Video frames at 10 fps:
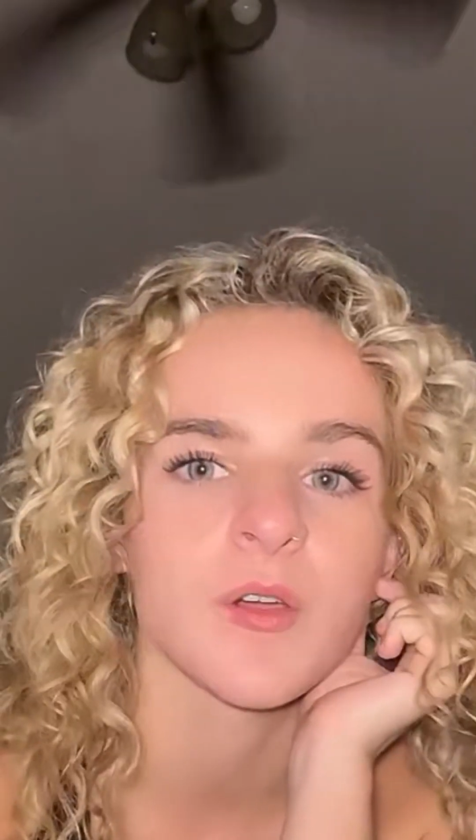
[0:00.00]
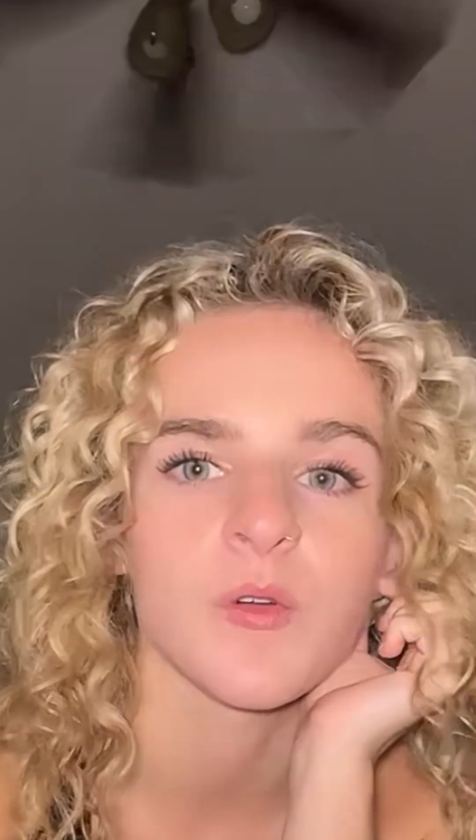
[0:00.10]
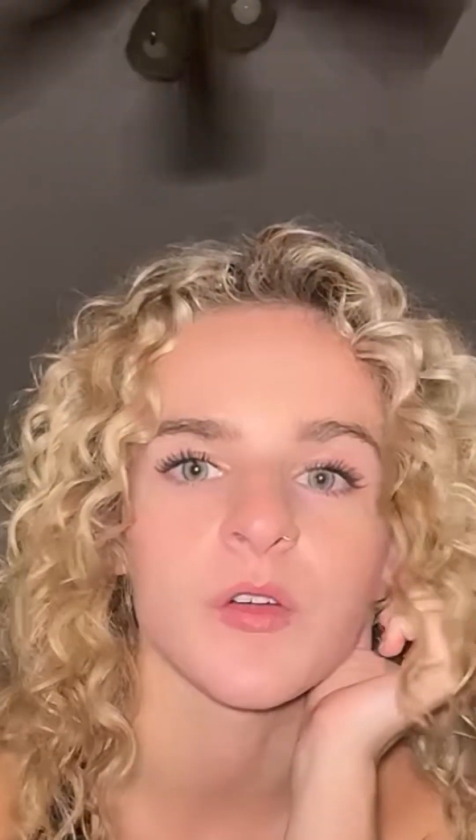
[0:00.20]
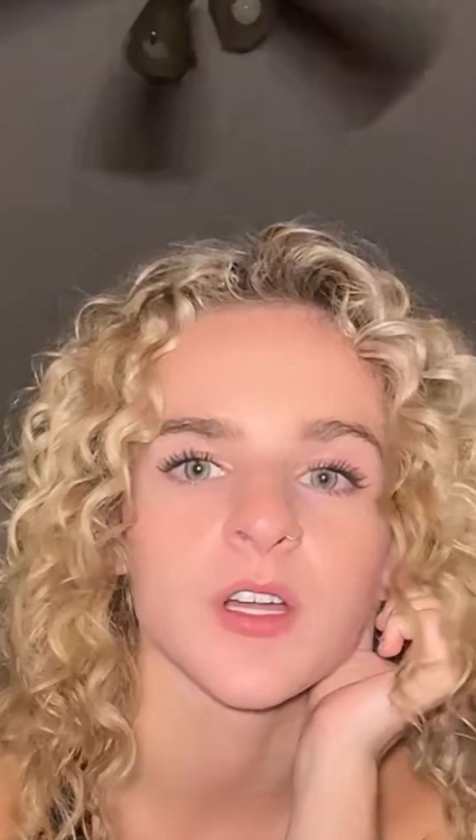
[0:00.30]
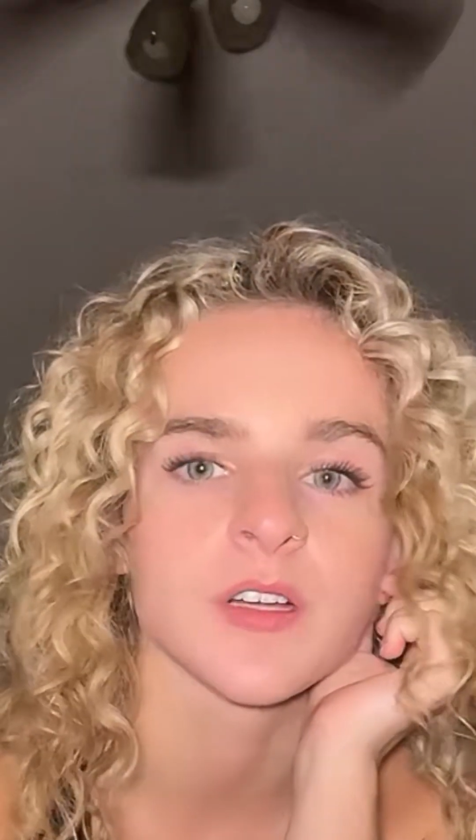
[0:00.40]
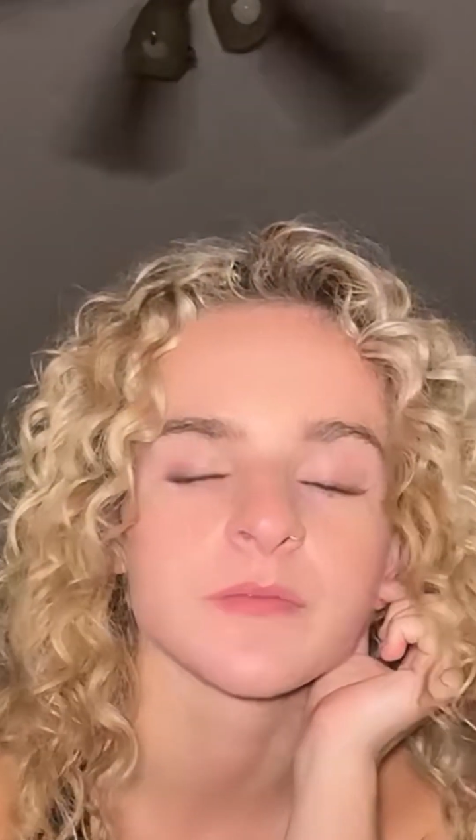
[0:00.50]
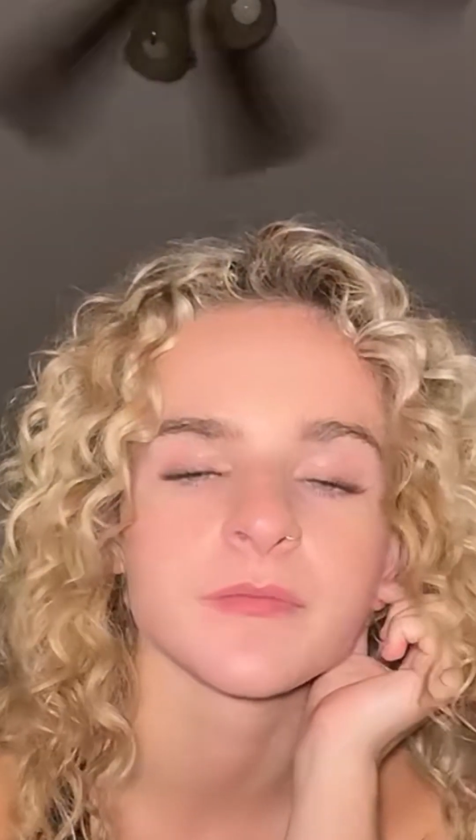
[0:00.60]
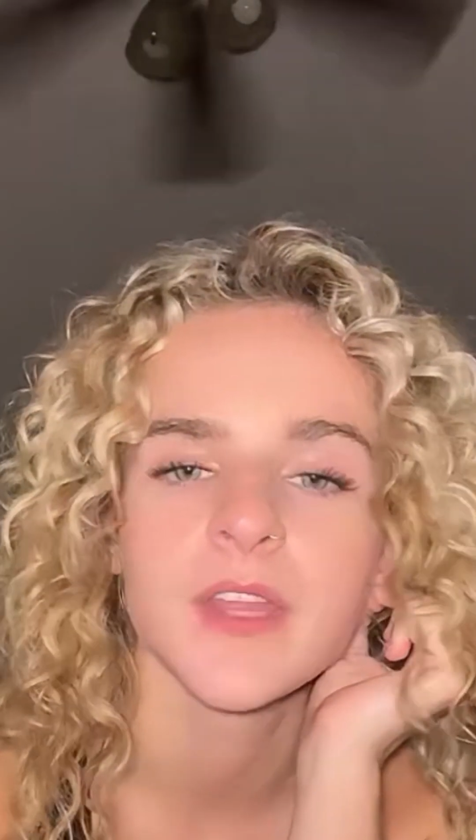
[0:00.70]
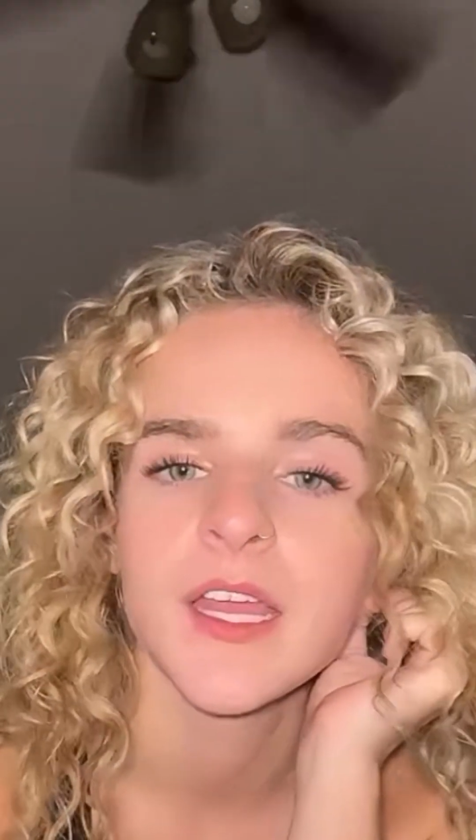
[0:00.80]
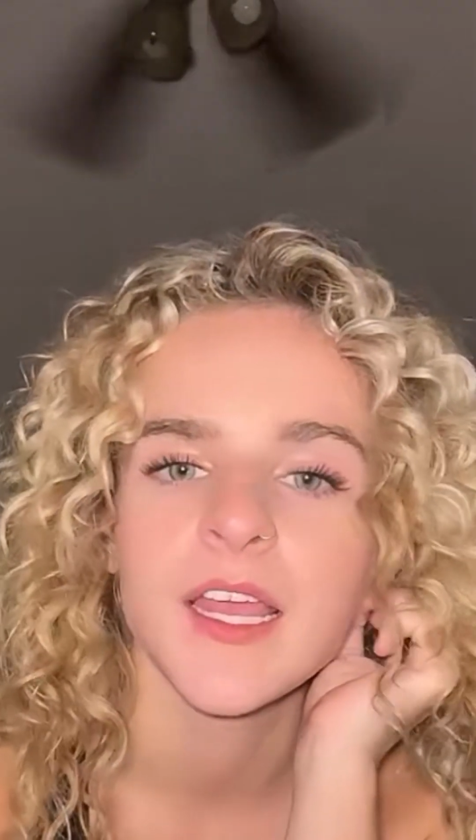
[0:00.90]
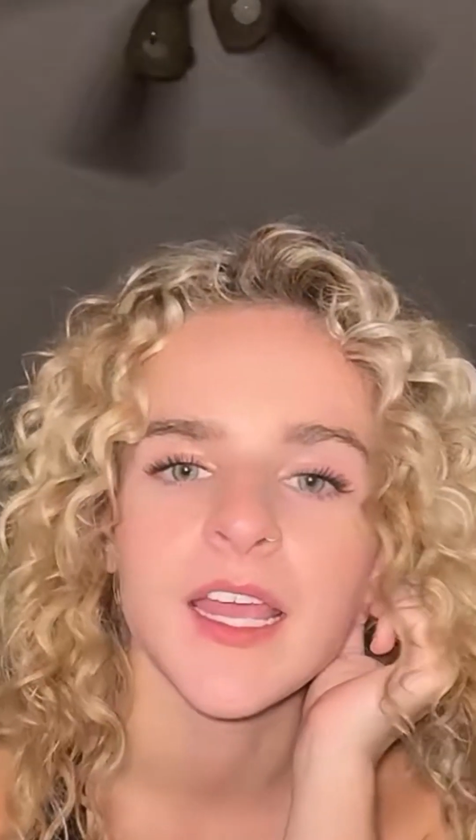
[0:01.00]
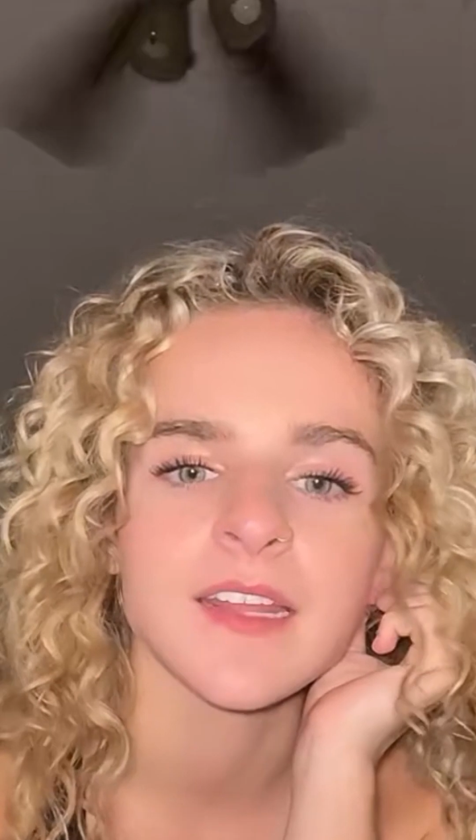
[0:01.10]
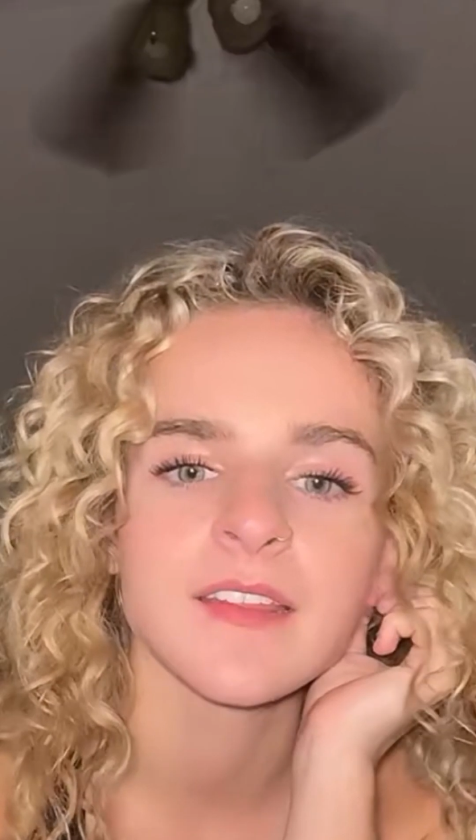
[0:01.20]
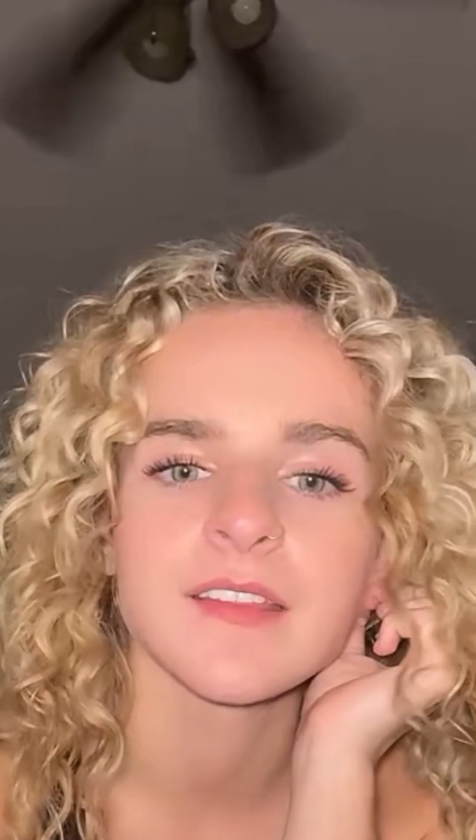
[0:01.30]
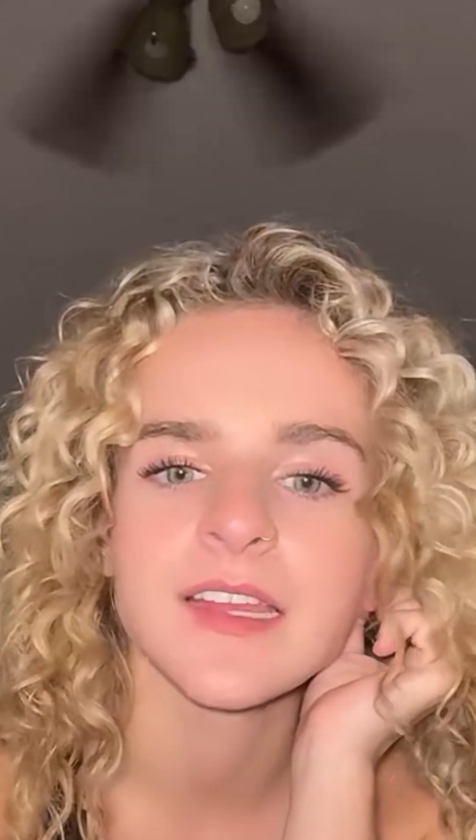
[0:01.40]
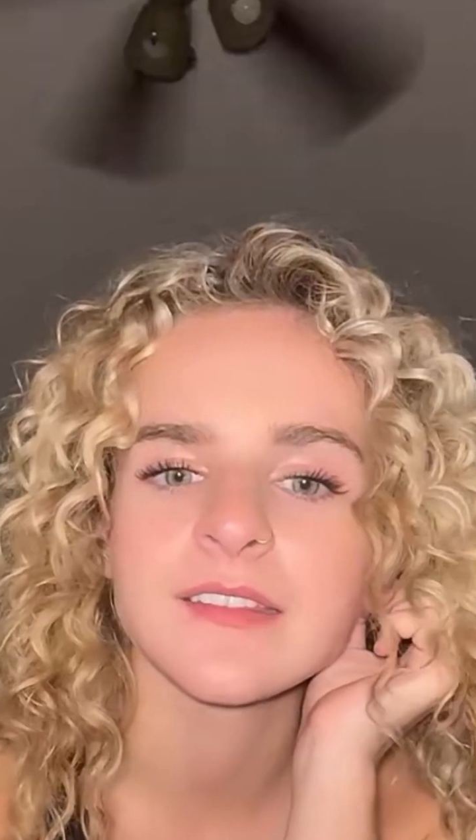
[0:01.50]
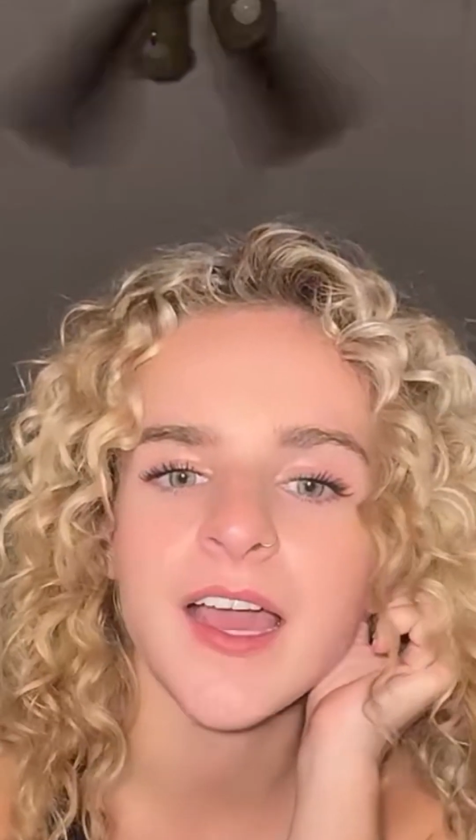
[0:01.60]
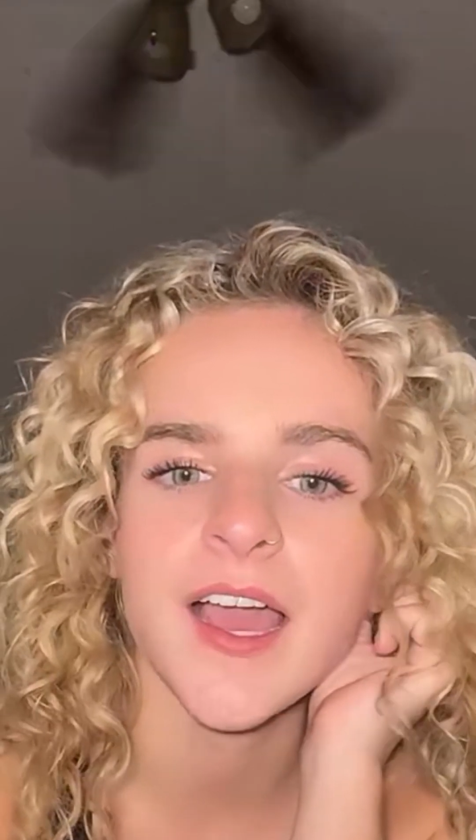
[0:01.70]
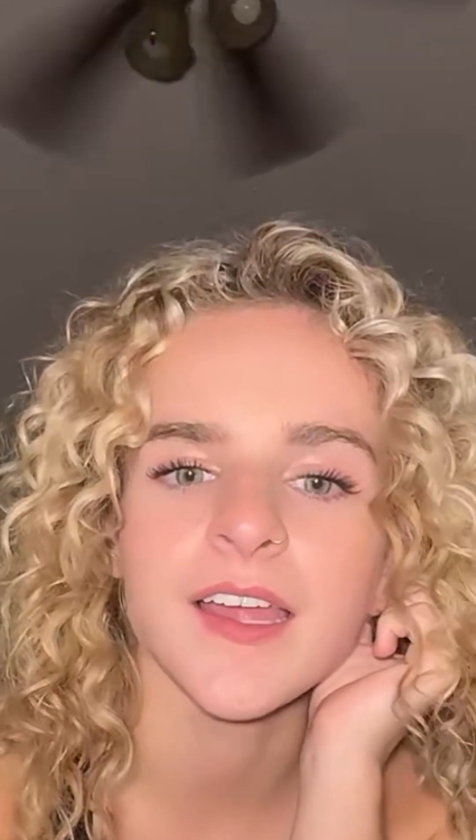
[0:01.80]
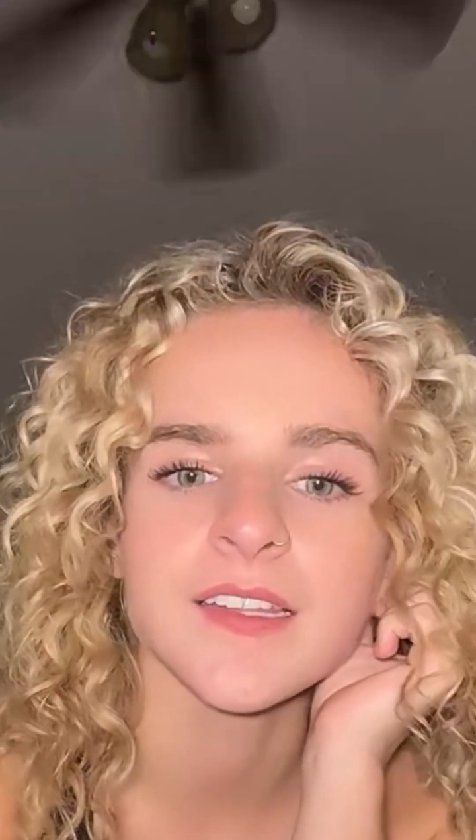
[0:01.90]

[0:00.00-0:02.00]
or anything like that.